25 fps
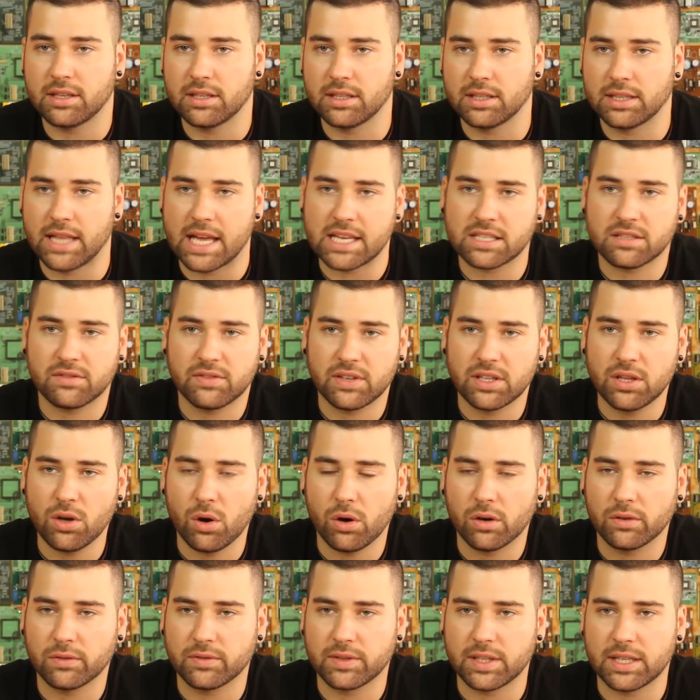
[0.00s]
the last
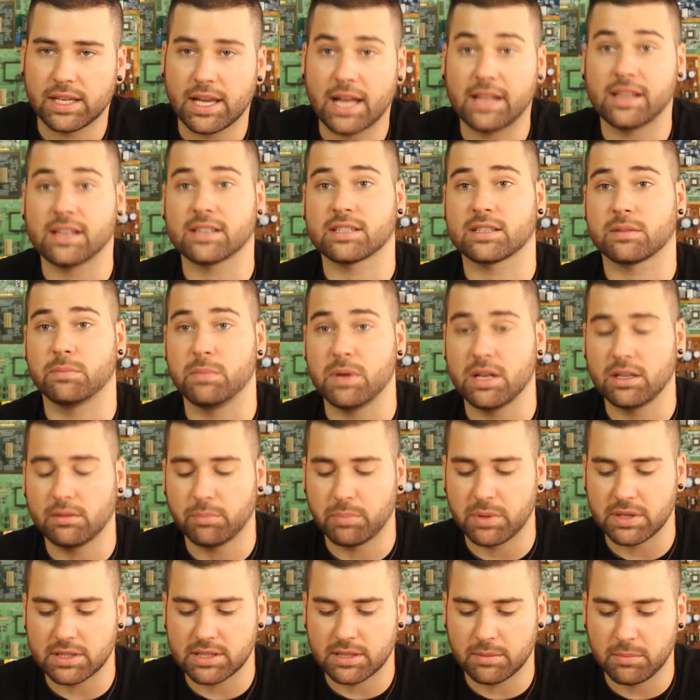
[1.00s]
video of the LS Mill
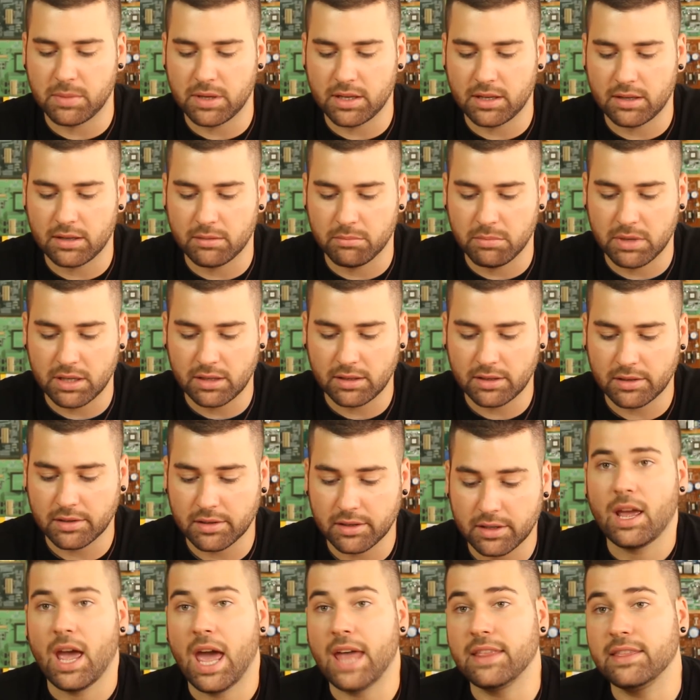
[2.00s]
PCB miller.
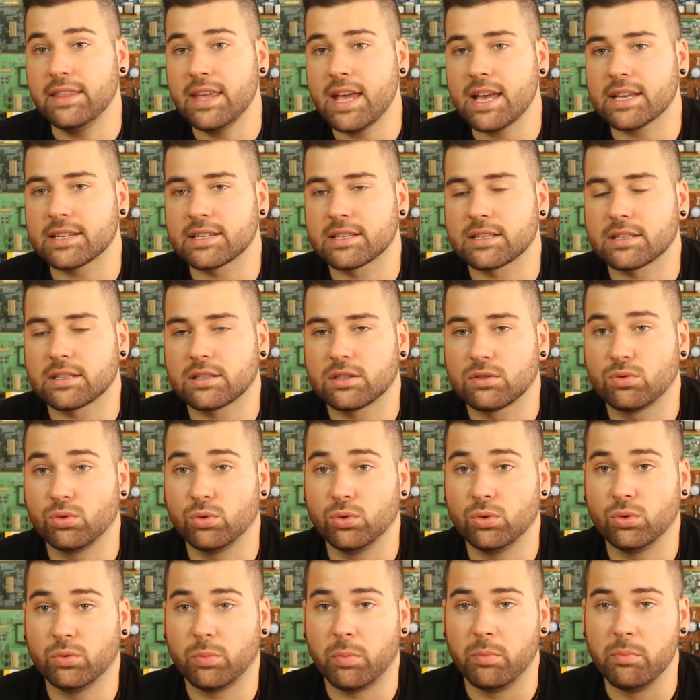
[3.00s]
And yes,
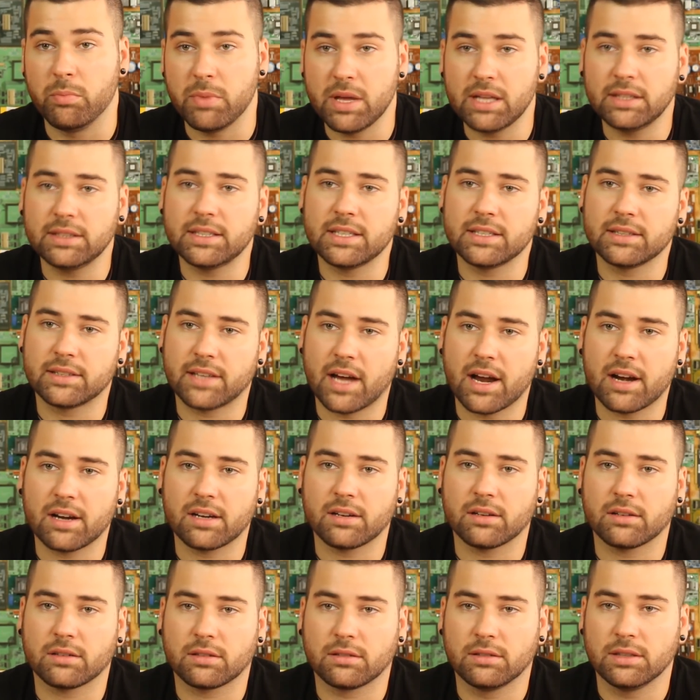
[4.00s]
to mill the
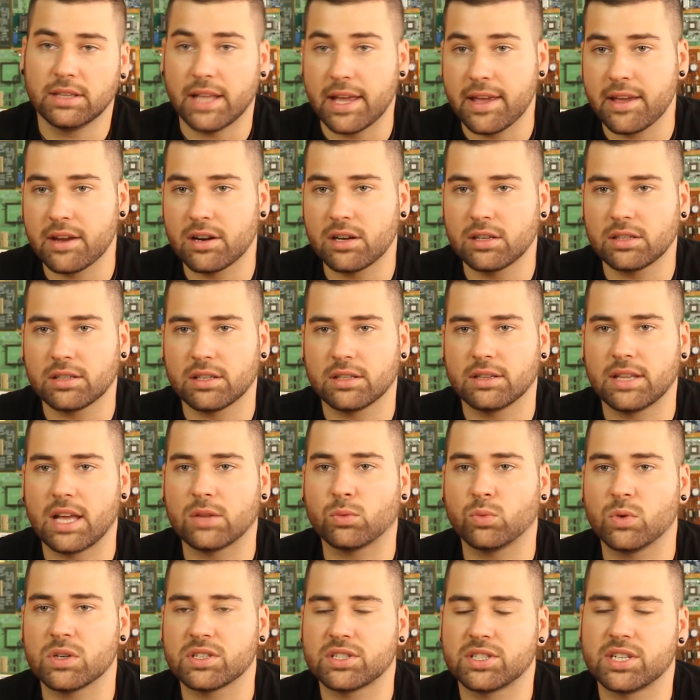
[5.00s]
entire layer,
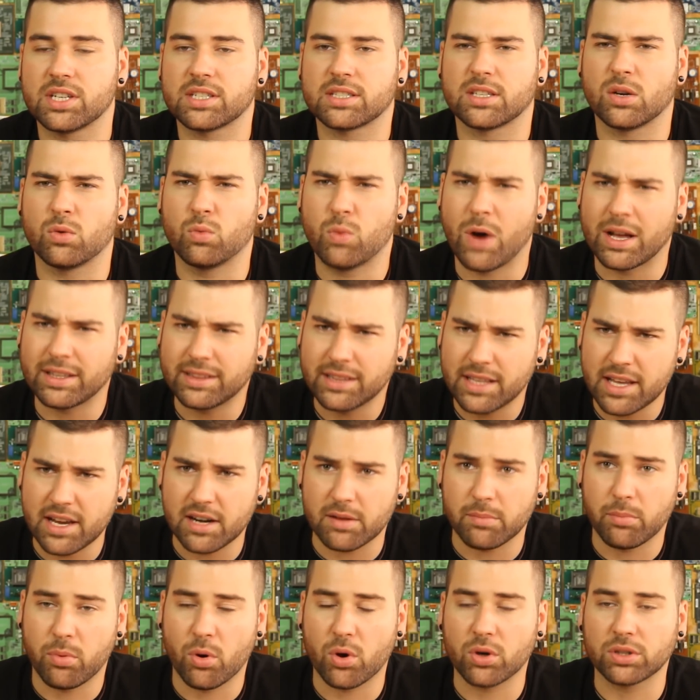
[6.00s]
that was just a
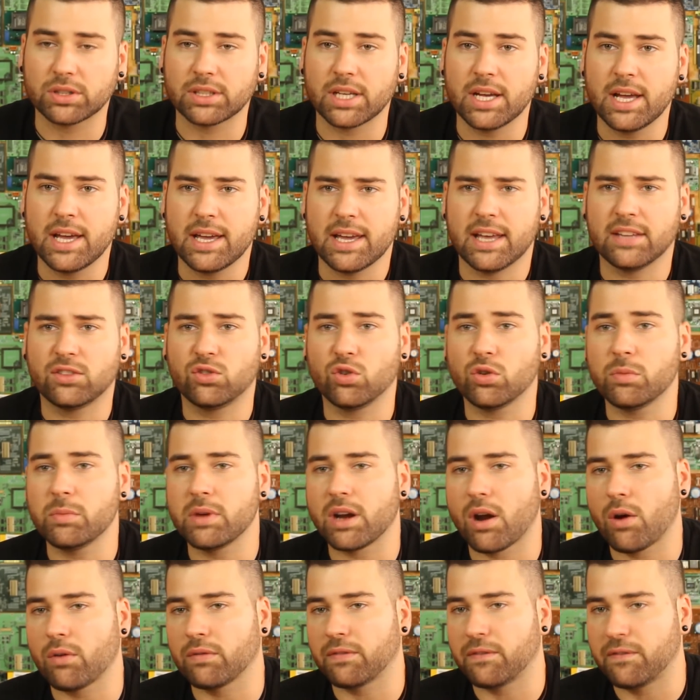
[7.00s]
1-layer board. It took me
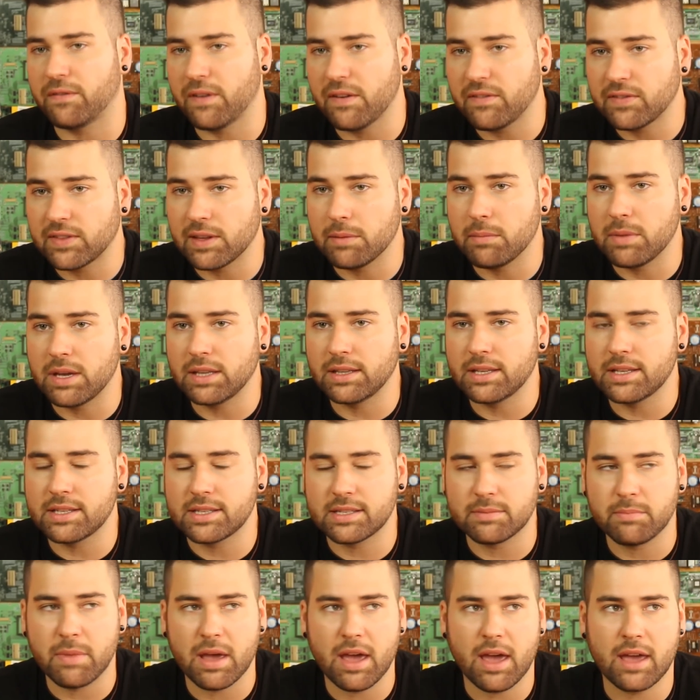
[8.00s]
around 50
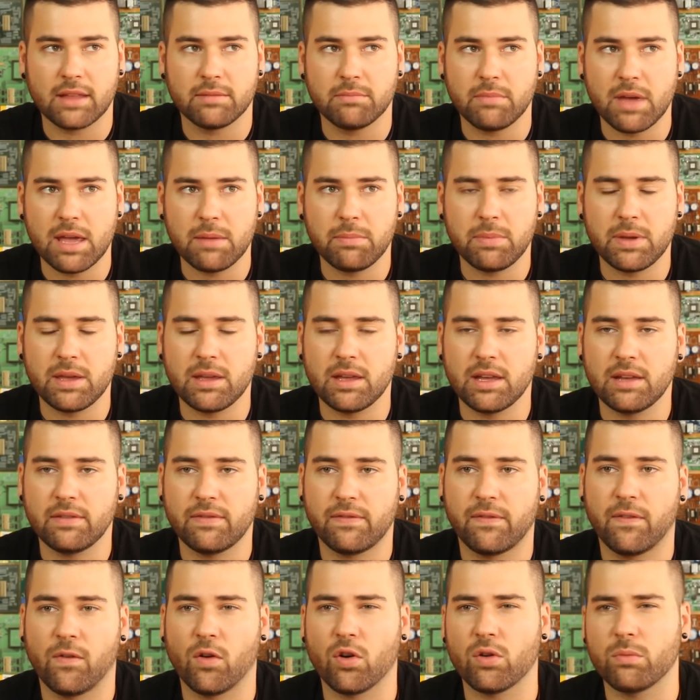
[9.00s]
minutes and maybe
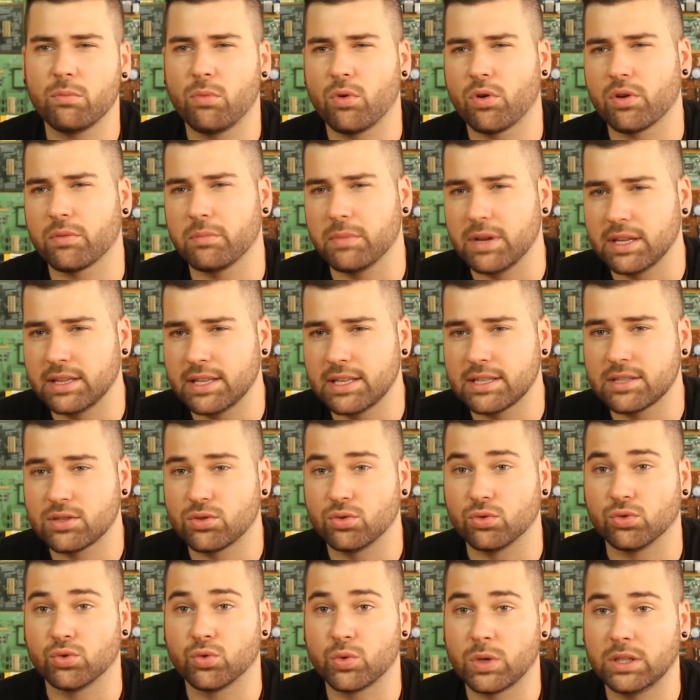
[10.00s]
4 more minutes
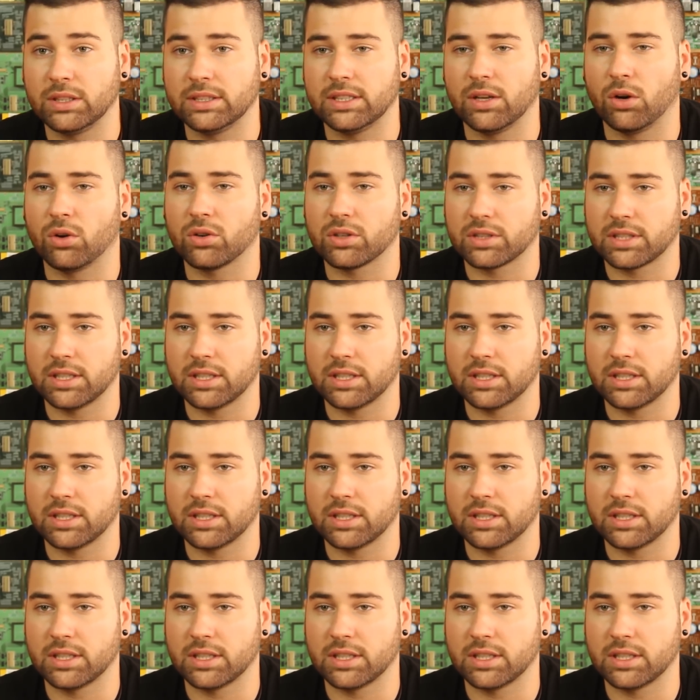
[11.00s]
to drill all